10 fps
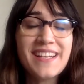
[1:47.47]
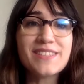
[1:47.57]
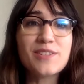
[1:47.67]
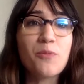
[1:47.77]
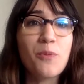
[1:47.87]

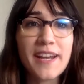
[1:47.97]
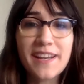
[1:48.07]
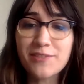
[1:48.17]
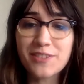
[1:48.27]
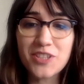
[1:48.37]
So right
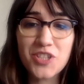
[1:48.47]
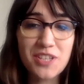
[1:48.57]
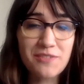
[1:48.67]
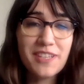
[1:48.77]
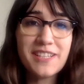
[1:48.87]
after
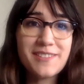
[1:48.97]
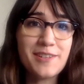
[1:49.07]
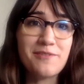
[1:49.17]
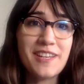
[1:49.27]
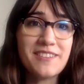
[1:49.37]
she finished
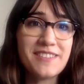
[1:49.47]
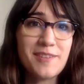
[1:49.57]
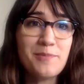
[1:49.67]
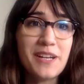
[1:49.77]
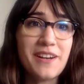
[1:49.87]
her
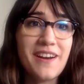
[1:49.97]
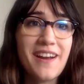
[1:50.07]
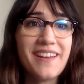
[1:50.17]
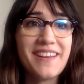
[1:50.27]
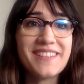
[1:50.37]
seminar,
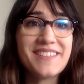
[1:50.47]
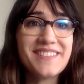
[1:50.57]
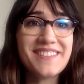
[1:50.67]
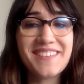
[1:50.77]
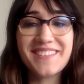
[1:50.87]
I
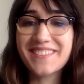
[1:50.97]
asked,